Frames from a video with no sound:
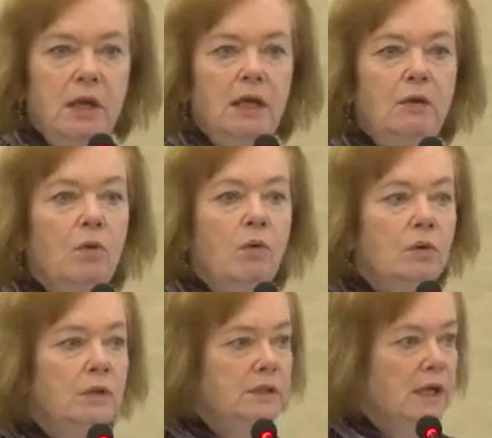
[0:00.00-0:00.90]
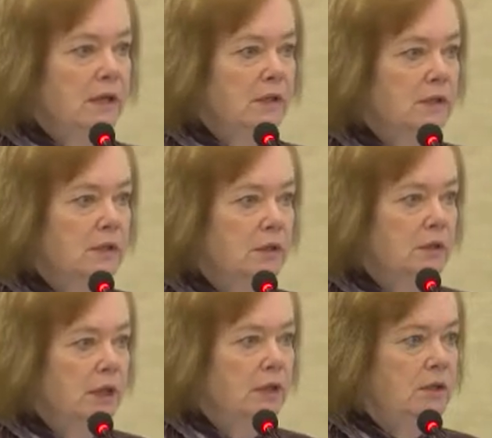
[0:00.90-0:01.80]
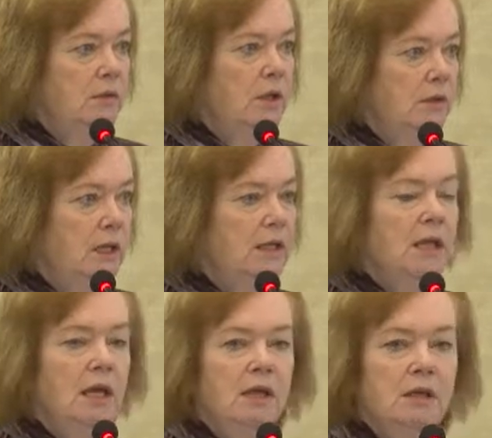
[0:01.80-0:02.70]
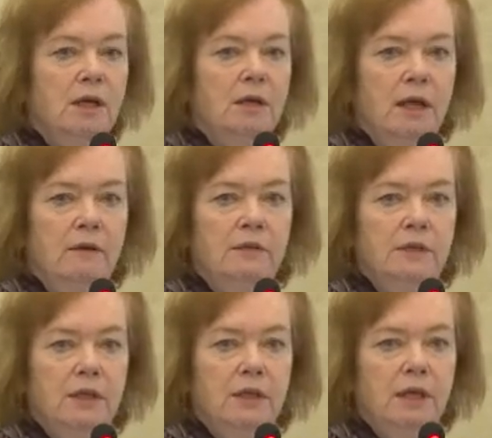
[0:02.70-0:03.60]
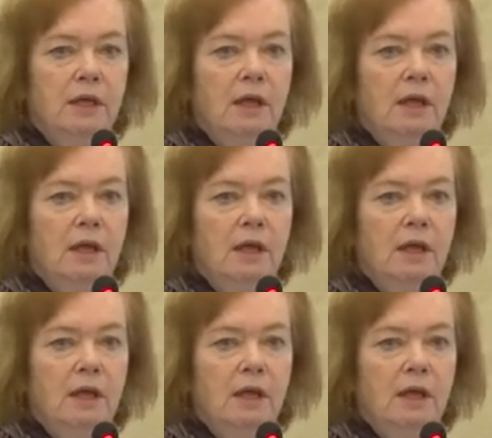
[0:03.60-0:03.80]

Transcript: in all the tests that they take in Young Lives study.